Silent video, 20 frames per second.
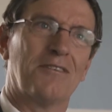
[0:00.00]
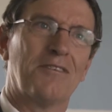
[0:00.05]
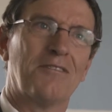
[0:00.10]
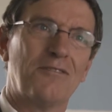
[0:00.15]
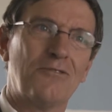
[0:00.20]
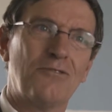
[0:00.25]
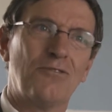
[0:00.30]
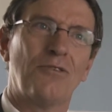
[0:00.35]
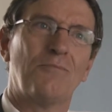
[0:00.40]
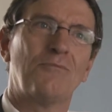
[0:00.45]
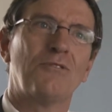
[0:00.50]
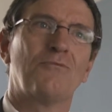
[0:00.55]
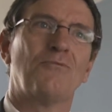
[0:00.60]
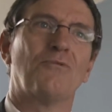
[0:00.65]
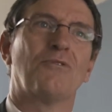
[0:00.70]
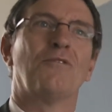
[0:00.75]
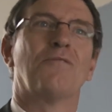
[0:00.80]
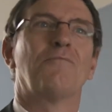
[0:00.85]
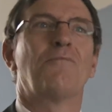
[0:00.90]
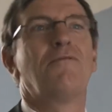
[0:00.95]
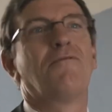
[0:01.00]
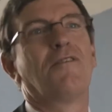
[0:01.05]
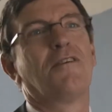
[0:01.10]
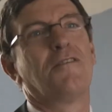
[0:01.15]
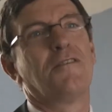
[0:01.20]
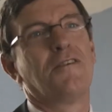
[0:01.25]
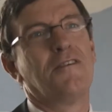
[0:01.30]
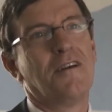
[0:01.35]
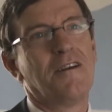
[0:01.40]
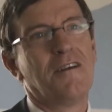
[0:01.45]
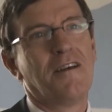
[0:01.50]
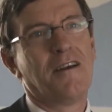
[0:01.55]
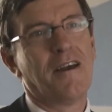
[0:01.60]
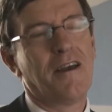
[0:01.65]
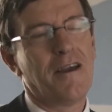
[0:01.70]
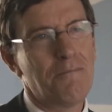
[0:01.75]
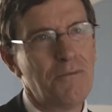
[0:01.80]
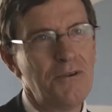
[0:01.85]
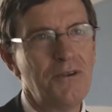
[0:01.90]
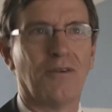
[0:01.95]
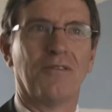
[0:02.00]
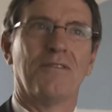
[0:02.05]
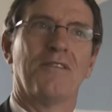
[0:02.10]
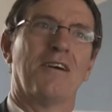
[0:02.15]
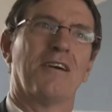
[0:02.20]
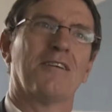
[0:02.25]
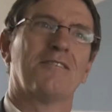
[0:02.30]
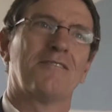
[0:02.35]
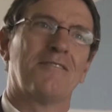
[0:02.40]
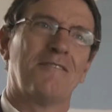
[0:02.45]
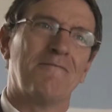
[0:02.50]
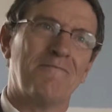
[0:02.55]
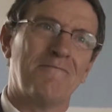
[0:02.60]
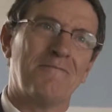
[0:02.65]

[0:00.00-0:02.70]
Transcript: and the Germans would not be very happy on that.